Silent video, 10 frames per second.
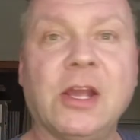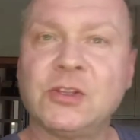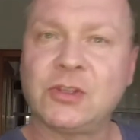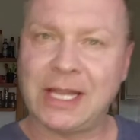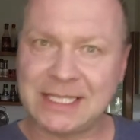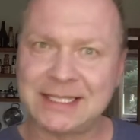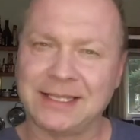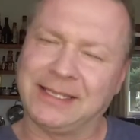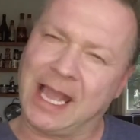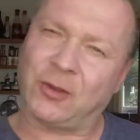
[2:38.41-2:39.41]
So
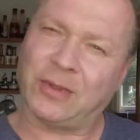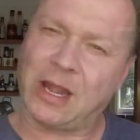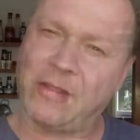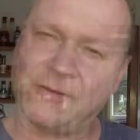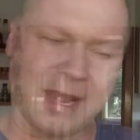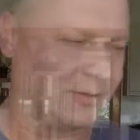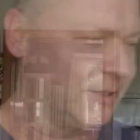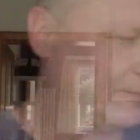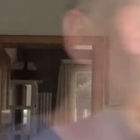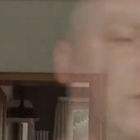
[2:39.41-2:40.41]
let's yank one out of the ground.
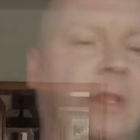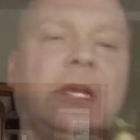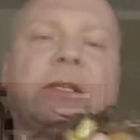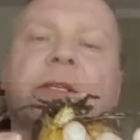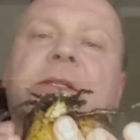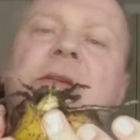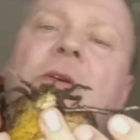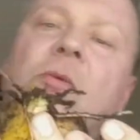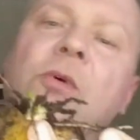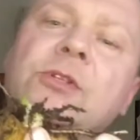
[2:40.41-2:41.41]
So, and this is
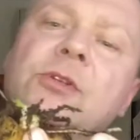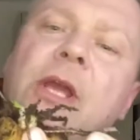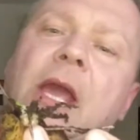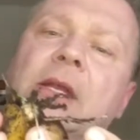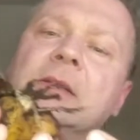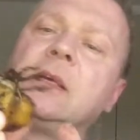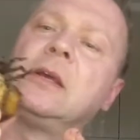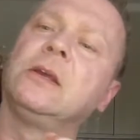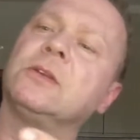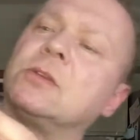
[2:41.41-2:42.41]
what you get.
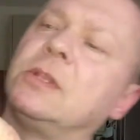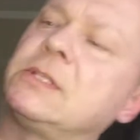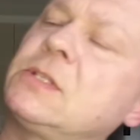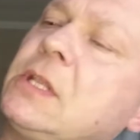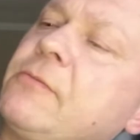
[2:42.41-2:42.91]
So this is the